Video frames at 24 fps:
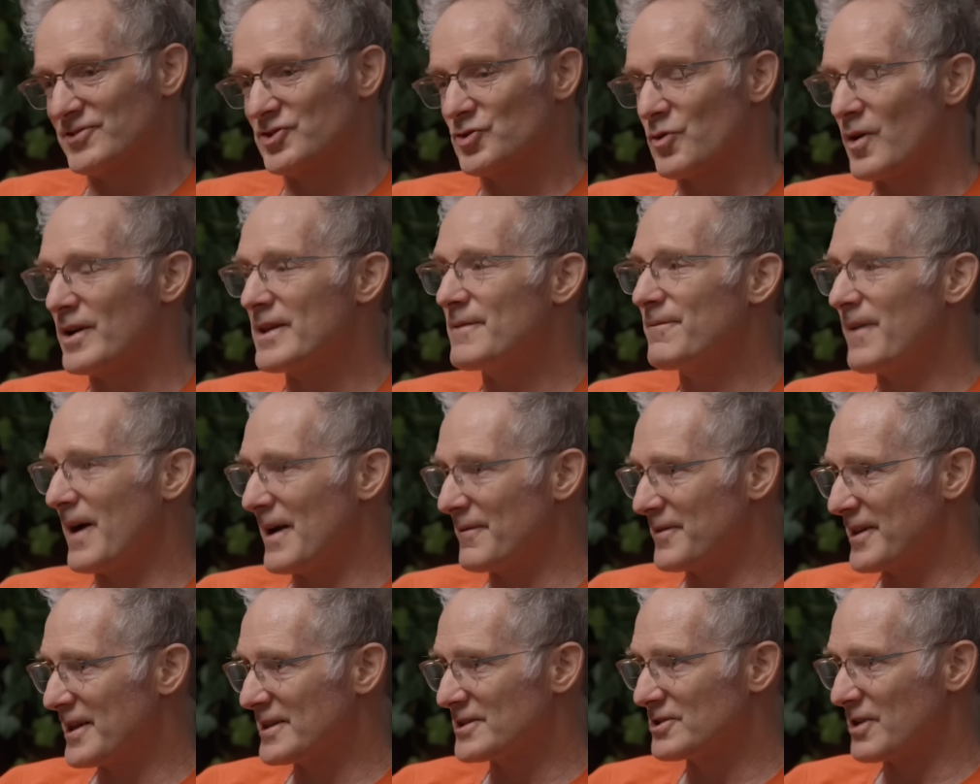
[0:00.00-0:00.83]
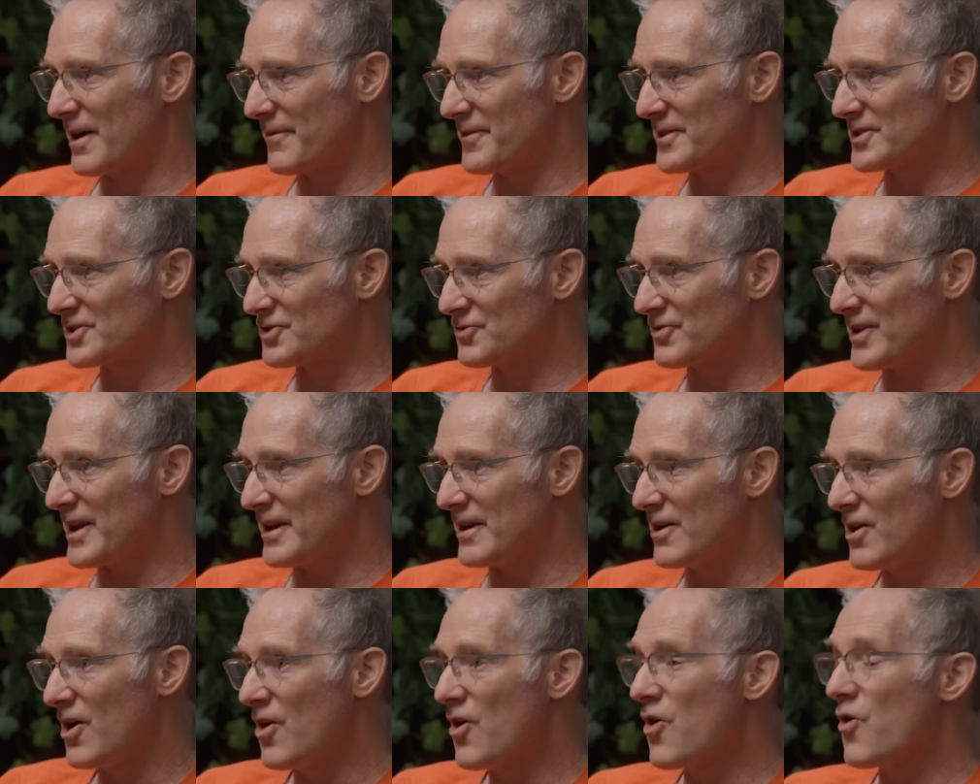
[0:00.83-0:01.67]
25 kids off the street
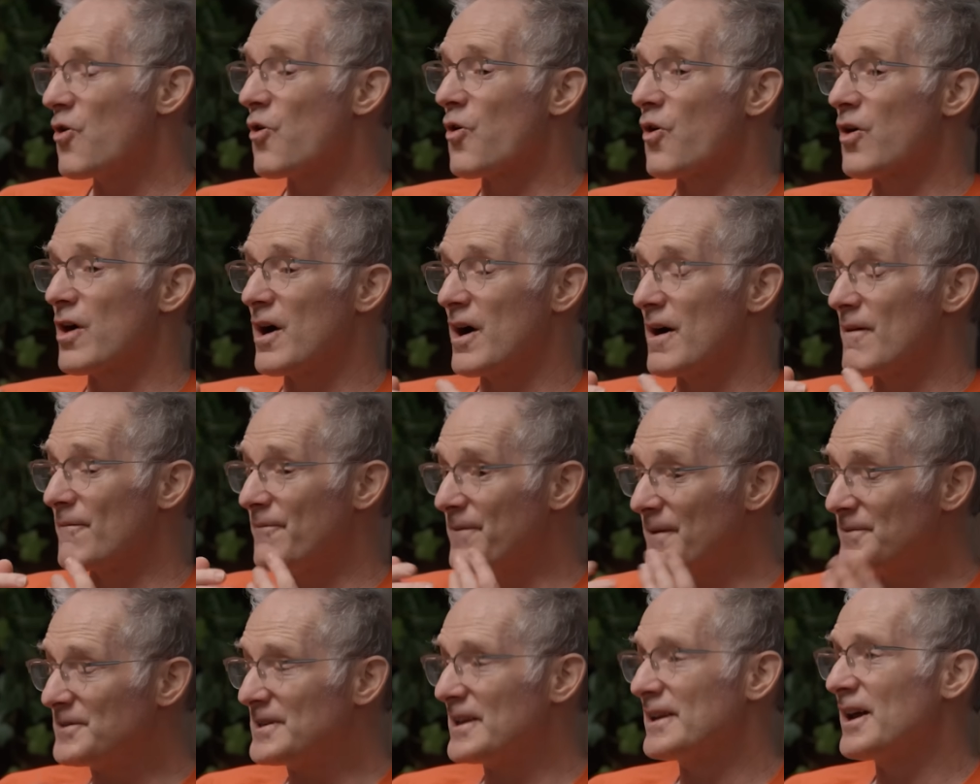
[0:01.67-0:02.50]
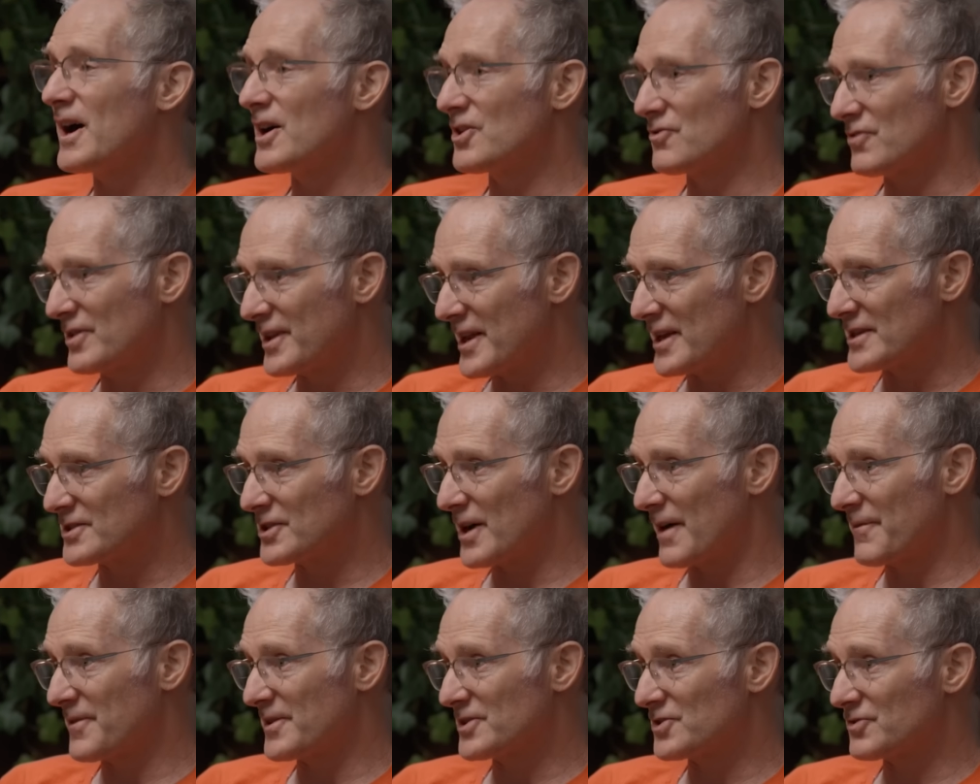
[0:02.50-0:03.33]
or 1,500 kids
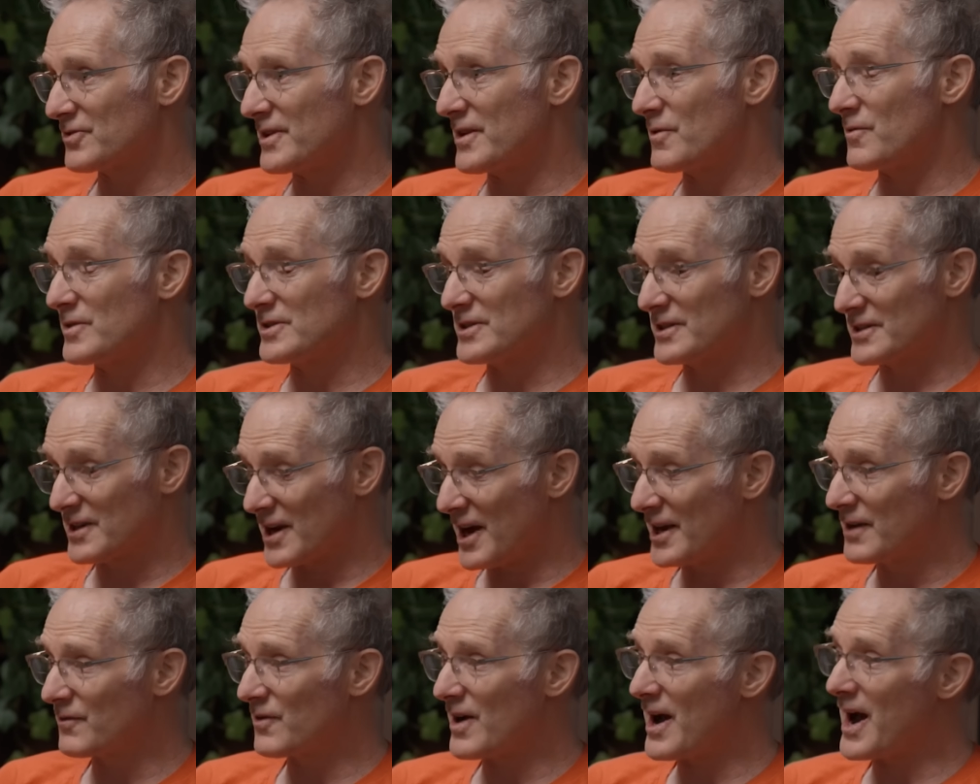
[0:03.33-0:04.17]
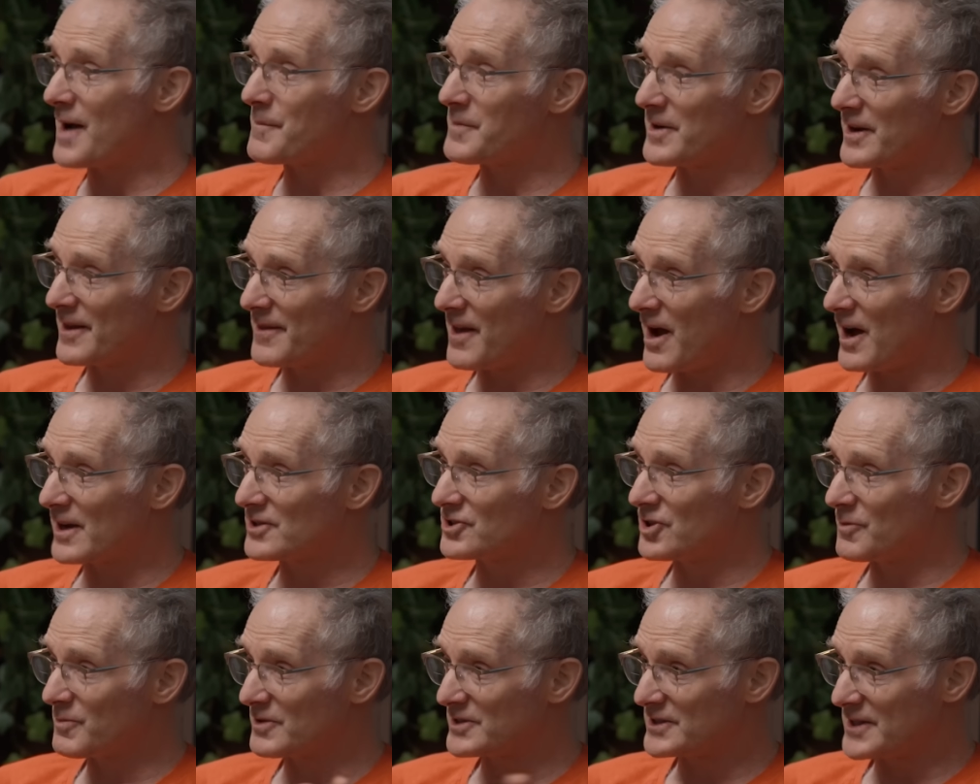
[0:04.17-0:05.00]
off the street, which is kind of what happened on the
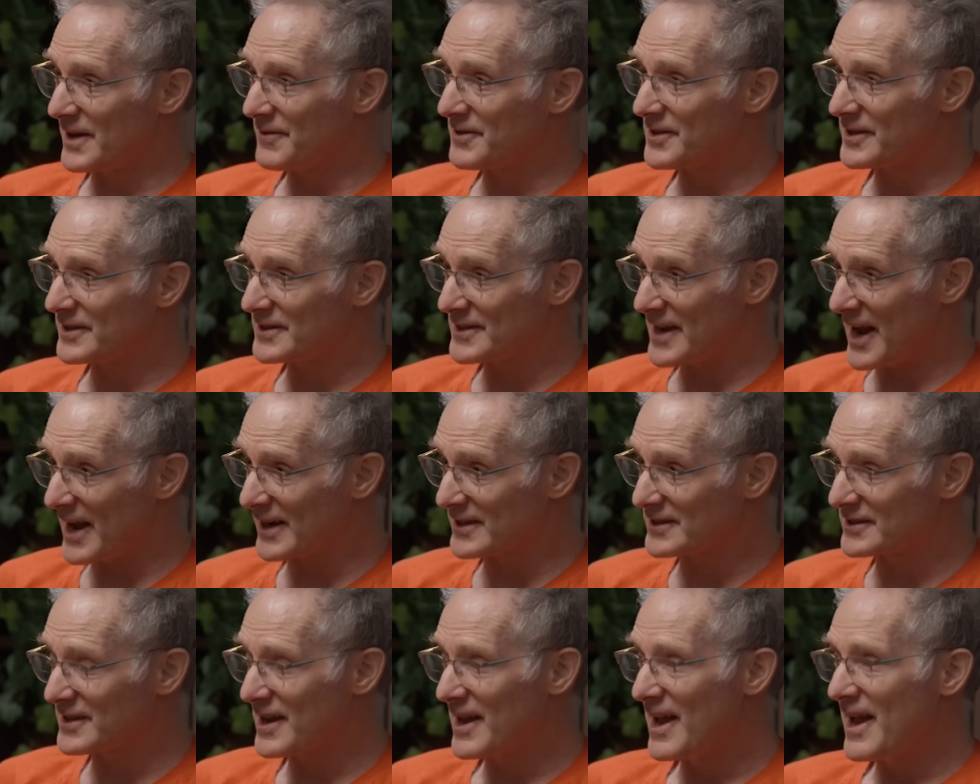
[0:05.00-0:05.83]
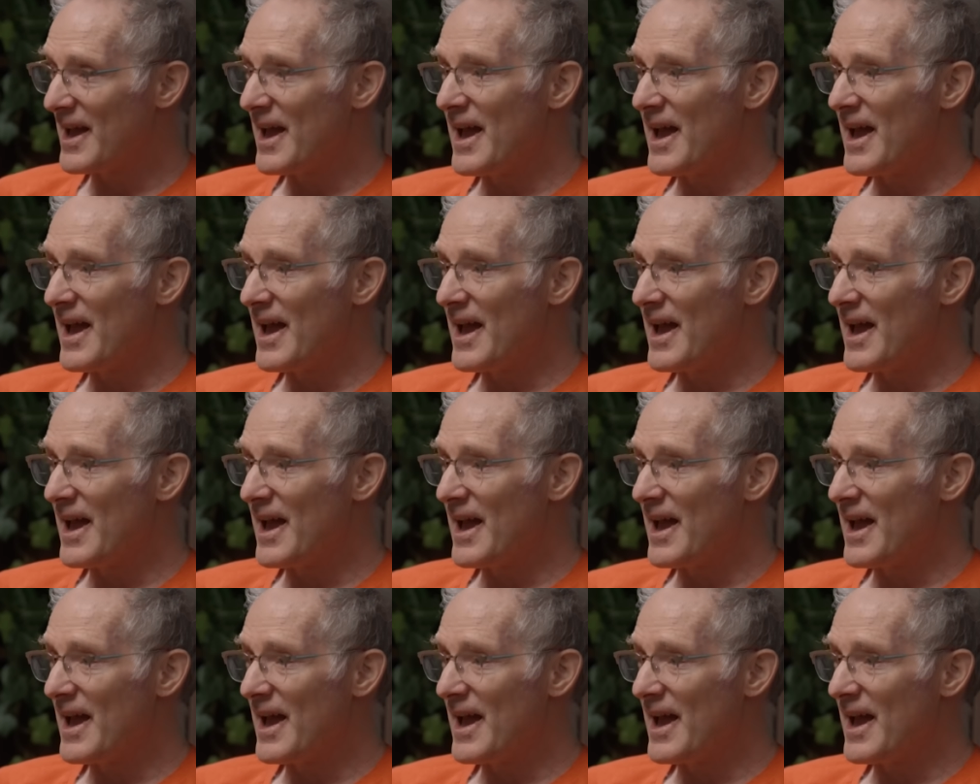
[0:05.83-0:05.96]
October 7th attacks,